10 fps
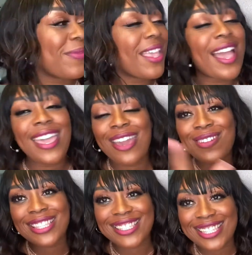I can't
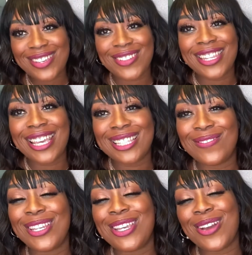wait to see you on the next
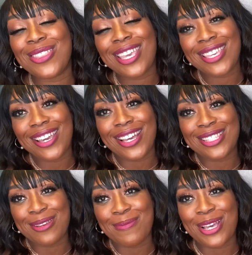video. Thank you guys
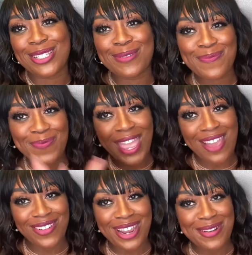so much.
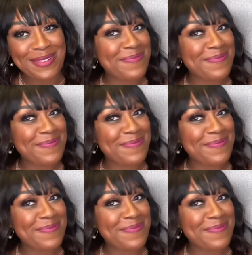Have a great one.